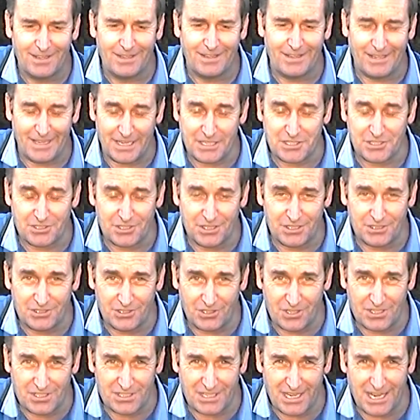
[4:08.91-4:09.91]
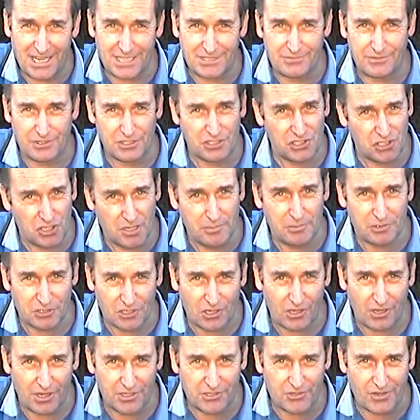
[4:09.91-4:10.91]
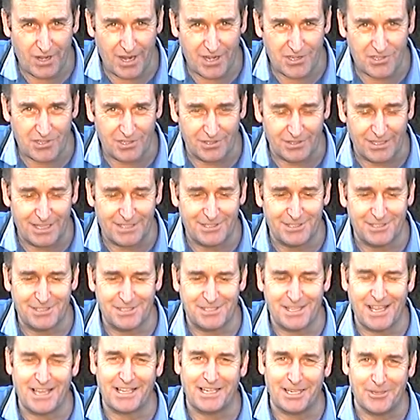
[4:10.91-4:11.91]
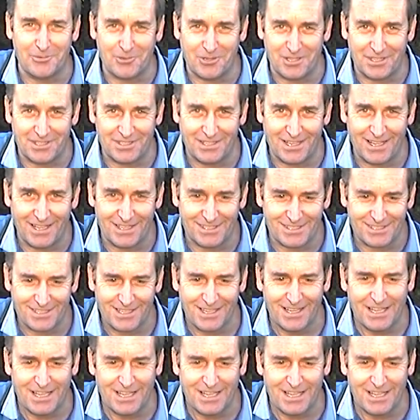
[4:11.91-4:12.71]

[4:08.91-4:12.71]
STT stands for Super Tyre Traction. That's exactly what it does.